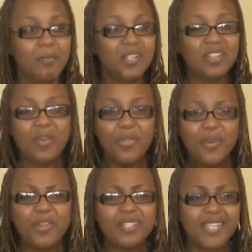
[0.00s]
but
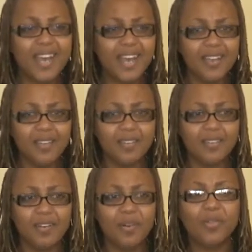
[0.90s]
although you're
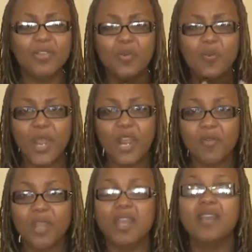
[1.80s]
tired, although you're
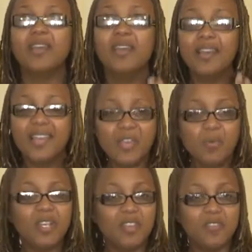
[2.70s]
weary, he
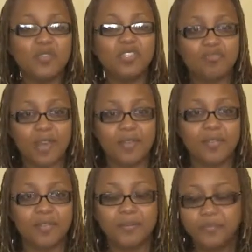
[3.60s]
will give you
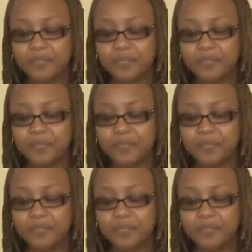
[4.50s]
strength.